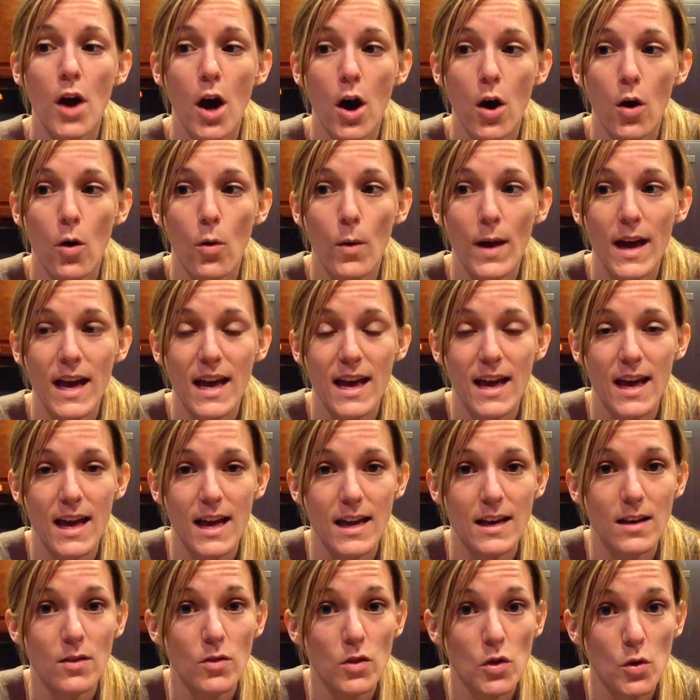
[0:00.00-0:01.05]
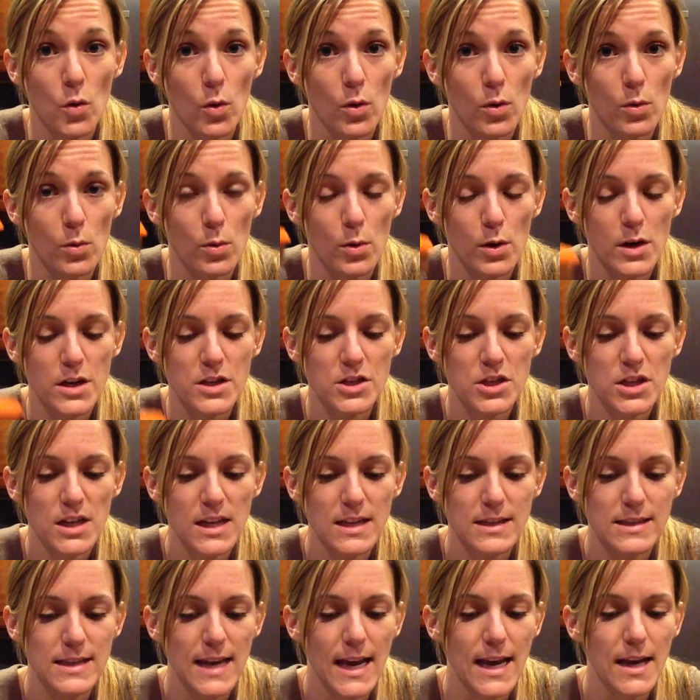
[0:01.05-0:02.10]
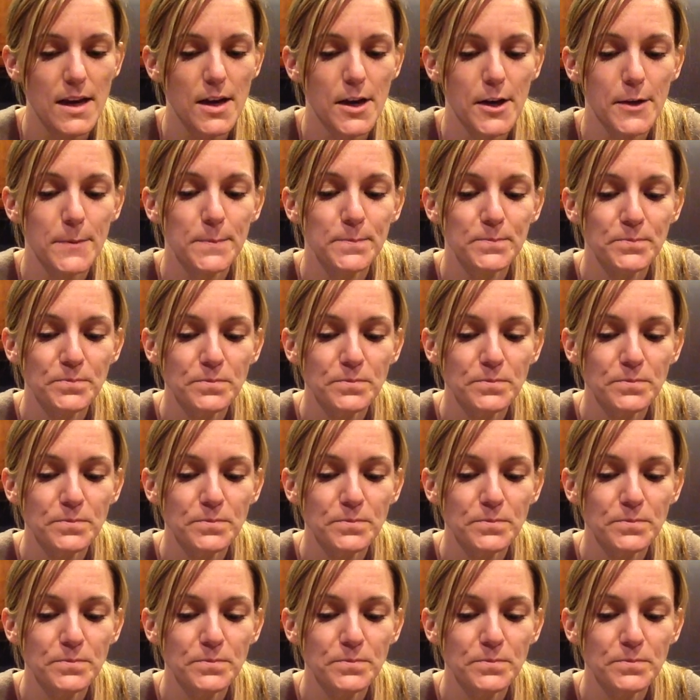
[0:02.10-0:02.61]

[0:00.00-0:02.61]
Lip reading: go in your orange container.